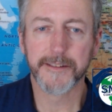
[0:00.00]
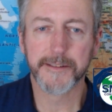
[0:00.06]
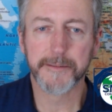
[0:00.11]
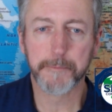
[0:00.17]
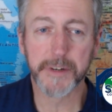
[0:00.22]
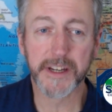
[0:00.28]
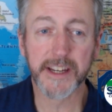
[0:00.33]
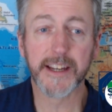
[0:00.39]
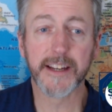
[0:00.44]

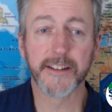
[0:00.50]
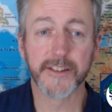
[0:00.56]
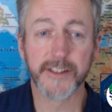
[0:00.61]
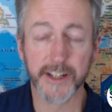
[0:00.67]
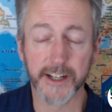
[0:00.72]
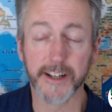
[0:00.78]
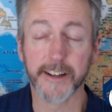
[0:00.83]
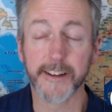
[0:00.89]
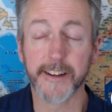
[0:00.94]
being
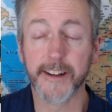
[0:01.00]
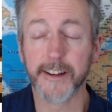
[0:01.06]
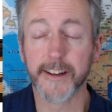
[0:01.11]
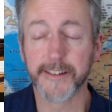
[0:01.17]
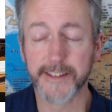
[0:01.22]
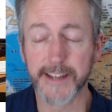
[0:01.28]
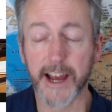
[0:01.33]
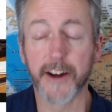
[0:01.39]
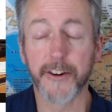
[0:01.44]
done
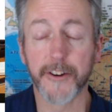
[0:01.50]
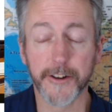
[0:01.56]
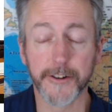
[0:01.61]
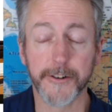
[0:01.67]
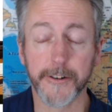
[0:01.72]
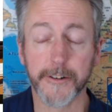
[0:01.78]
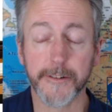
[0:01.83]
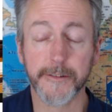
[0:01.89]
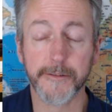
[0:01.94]
down
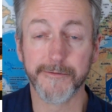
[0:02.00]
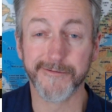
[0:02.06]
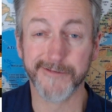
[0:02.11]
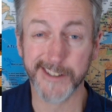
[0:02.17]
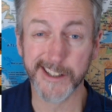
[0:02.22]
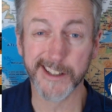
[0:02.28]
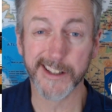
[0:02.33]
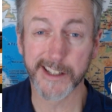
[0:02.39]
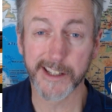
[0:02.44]
under,
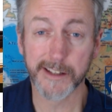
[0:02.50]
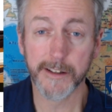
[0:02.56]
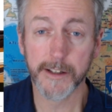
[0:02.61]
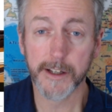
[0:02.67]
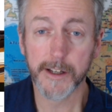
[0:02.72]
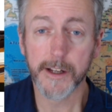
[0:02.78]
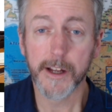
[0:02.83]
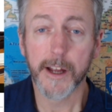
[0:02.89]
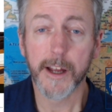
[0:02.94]
really,
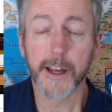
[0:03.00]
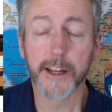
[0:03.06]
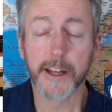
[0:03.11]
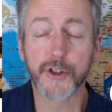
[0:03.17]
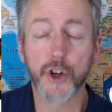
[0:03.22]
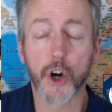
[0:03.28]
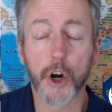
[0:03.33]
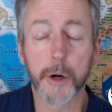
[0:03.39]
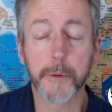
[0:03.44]
in
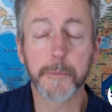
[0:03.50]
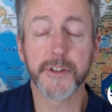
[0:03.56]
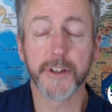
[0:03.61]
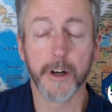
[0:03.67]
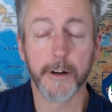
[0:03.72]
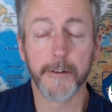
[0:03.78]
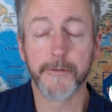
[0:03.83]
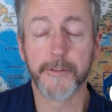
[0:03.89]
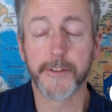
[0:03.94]
terms
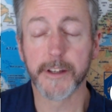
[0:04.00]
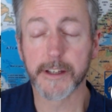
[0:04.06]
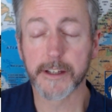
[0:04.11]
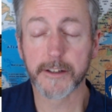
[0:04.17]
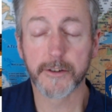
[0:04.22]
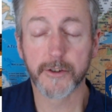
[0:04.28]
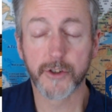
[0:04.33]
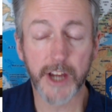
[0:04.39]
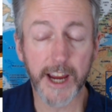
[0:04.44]
of the
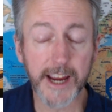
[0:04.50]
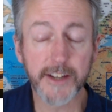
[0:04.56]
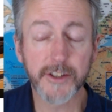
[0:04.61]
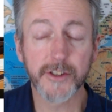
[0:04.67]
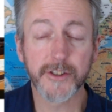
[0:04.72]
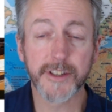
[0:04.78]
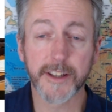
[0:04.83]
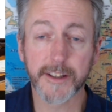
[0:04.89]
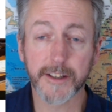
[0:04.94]

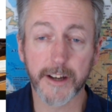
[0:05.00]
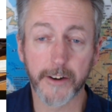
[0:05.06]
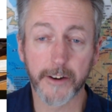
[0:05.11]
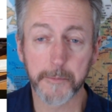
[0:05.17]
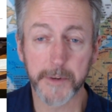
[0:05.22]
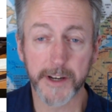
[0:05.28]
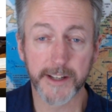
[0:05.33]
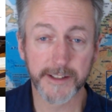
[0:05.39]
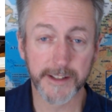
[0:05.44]
changes that the government has